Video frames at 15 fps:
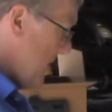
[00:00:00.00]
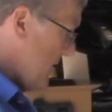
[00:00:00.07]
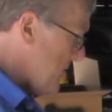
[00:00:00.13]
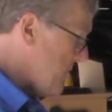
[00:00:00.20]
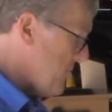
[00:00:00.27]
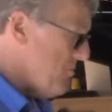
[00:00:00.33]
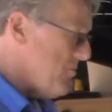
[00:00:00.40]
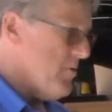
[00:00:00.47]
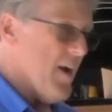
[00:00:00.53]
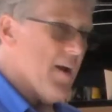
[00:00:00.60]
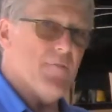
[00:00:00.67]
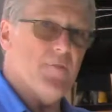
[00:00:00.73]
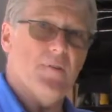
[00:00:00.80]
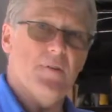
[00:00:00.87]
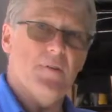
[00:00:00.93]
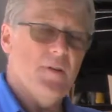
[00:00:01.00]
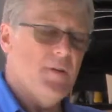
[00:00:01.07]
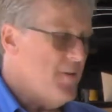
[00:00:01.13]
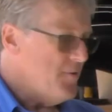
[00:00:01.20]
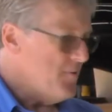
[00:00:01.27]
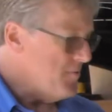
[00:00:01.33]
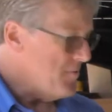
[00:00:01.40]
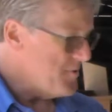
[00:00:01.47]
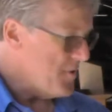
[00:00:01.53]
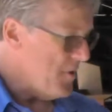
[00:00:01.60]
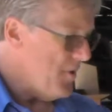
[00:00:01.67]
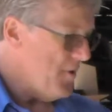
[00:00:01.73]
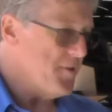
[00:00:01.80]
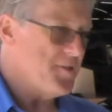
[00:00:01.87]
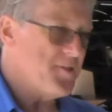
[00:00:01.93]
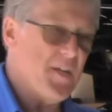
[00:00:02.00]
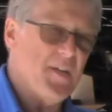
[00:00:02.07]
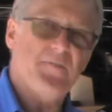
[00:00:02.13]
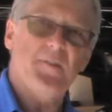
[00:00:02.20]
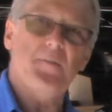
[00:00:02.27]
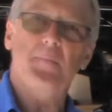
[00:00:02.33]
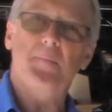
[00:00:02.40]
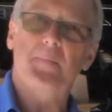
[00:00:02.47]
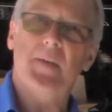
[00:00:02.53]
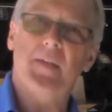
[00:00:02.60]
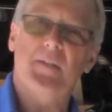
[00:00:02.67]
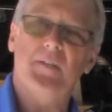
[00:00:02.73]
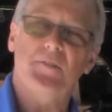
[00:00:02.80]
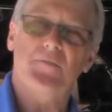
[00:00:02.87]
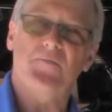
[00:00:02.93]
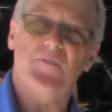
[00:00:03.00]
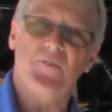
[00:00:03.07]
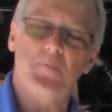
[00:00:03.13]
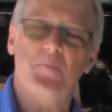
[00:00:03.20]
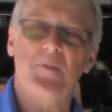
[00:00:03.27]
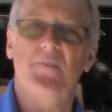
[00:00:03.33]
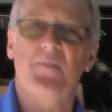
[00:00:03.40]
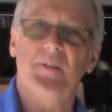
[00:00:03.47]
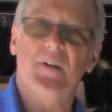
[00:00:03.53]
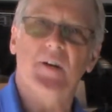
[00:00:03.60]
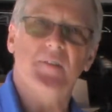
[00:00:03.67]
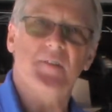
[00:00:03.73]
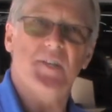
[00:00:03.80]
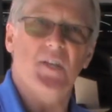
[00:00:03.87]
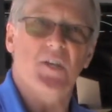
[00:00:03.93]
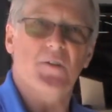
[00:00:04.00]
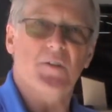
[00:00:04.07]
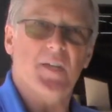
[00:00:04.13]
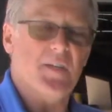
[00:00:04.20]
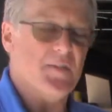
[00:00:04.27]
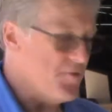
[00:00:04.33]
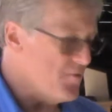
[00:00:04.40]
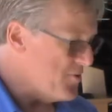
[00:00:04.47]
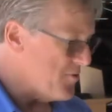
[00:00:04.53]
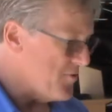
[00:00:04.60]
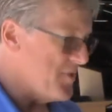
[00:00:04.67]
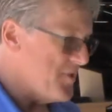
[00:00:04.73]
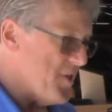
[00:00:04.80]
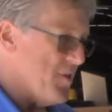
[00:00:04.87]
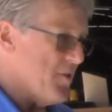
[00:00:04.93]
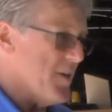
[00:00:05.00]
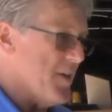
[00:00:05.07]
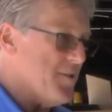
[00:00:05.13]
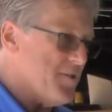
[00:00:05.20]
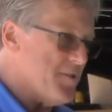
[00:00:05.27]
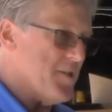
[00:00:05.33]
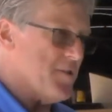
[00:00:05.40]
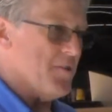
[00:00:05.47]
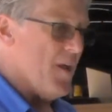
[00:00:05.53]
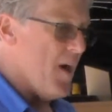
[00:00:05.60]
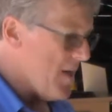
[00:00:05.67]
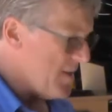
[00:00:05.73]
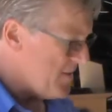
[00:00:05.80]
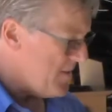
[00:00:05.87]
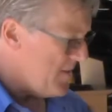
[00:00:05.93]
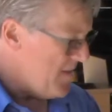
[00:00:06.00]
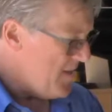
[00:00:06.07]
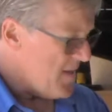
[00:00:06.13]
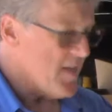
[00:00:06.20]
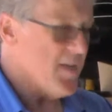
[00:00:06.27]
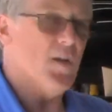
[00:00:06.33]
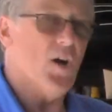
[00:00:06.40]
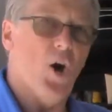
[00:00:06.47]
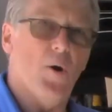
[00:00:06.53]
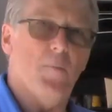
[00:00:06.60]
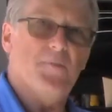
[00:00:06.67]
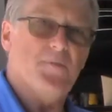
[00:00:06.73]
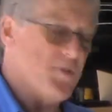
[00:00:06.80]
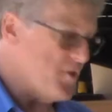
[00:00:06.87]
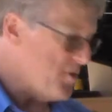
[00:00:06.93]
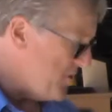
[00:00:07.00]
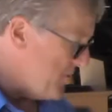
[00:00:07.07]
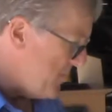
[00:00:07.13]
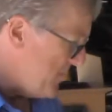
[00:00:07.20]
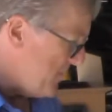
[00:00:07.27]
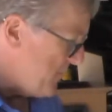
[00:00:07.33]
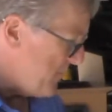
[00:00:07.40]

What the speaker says: a screwdriver to install the safety mechanism for the pivot on the tailgate to ensure the tailgate stays locked in all positions.